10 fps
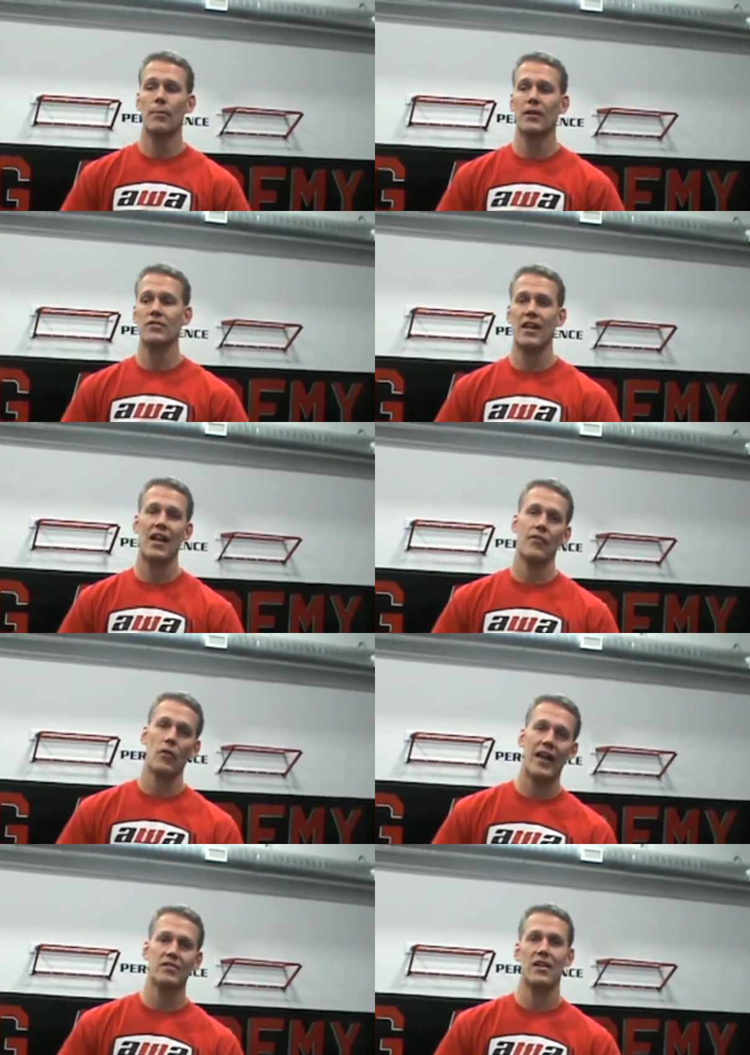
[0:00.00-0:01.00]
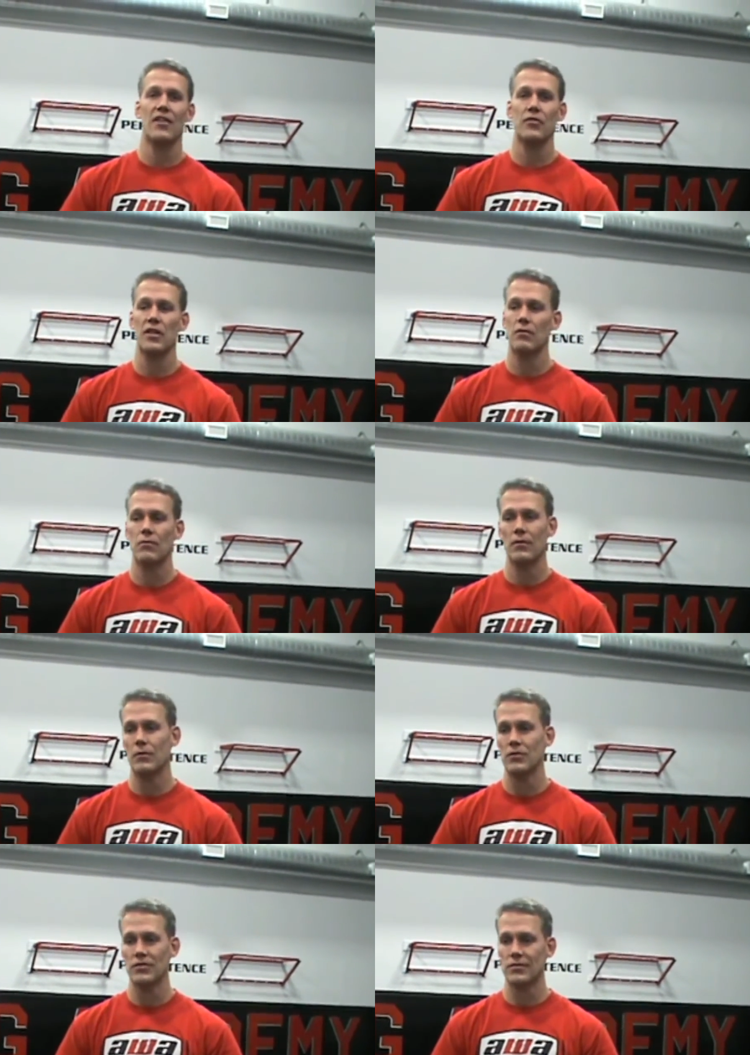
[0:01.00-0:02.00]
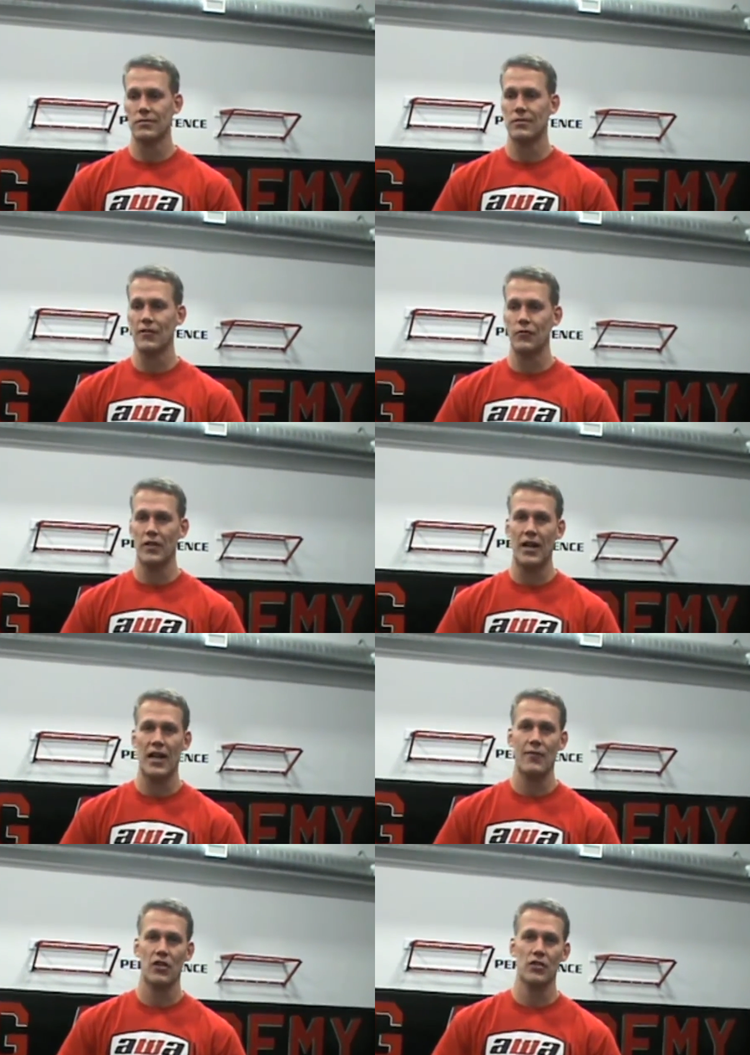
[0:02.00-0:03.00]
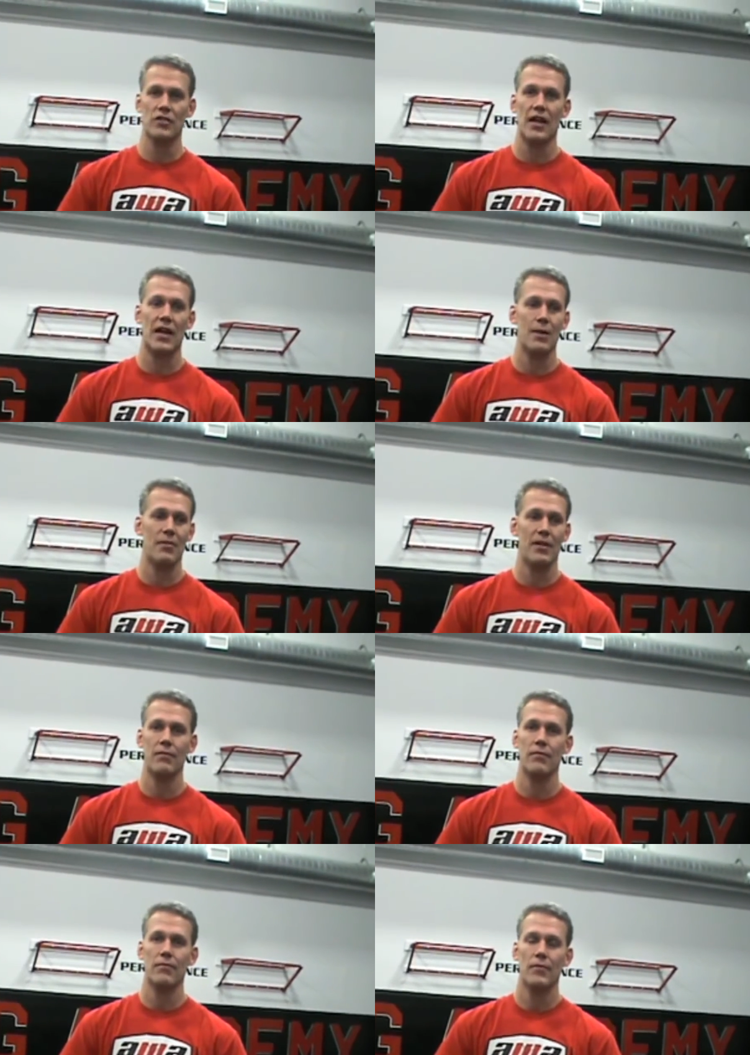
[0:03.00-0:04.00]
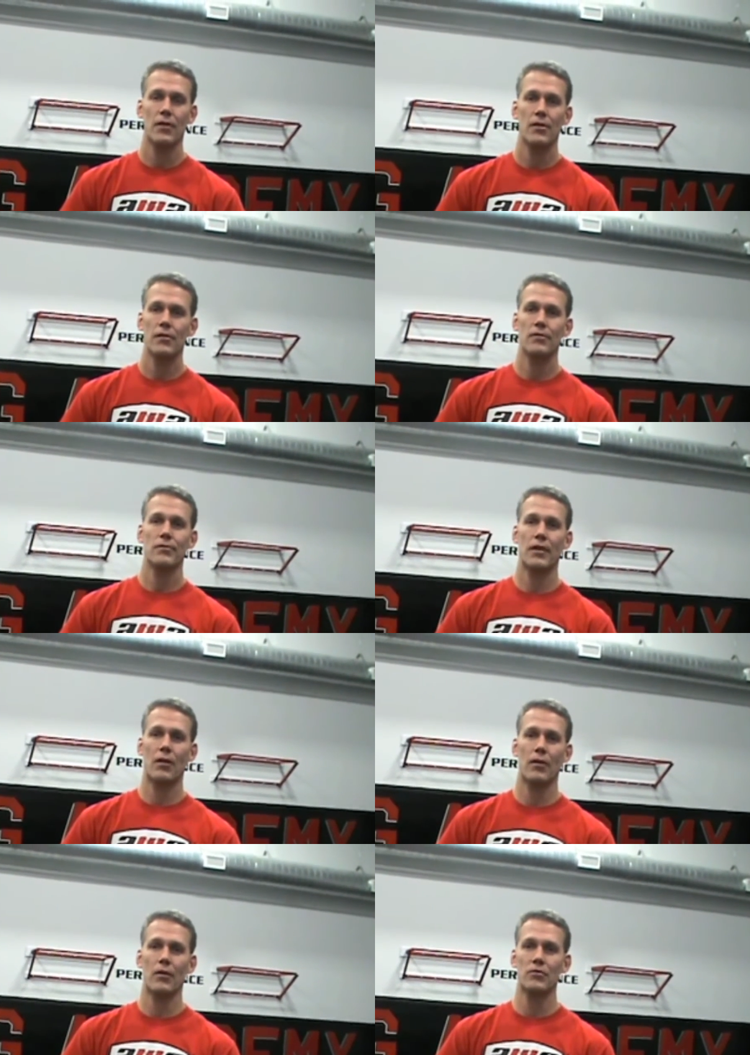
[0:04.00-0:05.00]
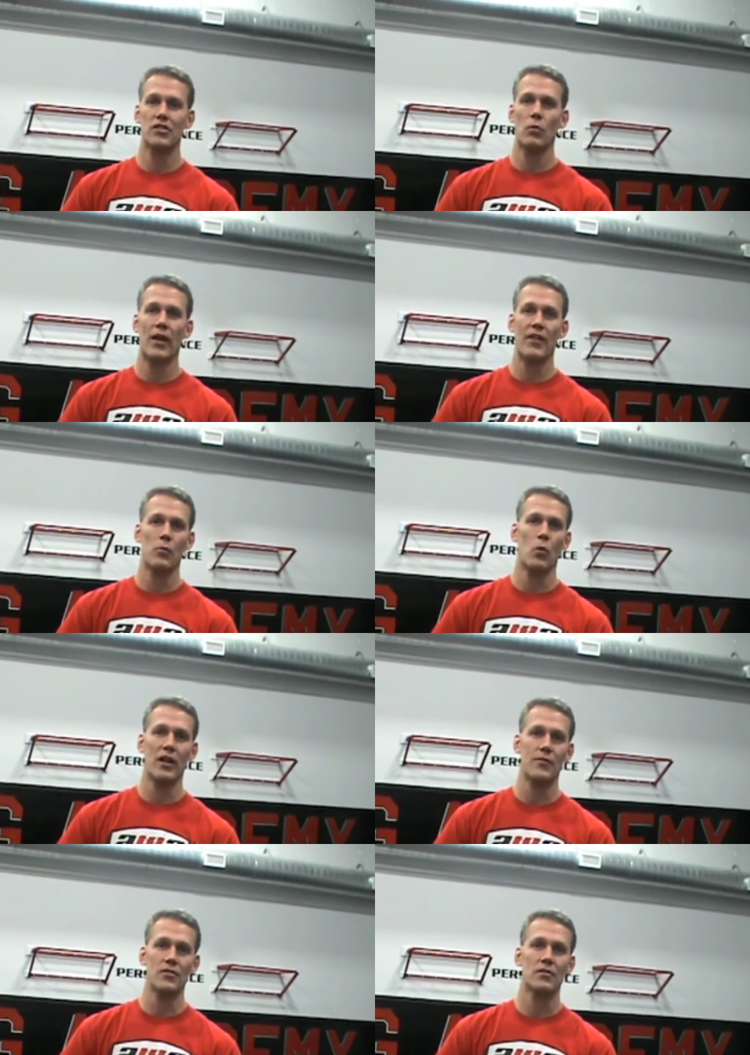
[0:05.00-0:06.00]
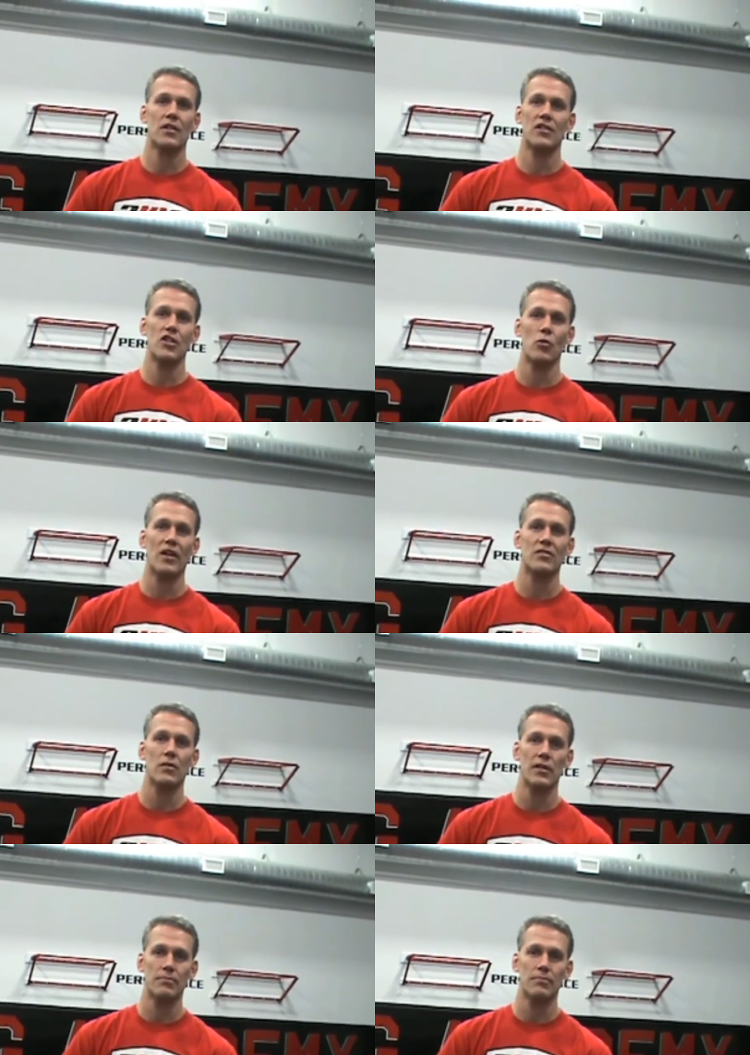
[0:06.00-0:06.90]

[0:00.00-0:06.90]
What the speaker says: because the last athlete was definitely not having a good time, and I don't see why they want to continue wrestling.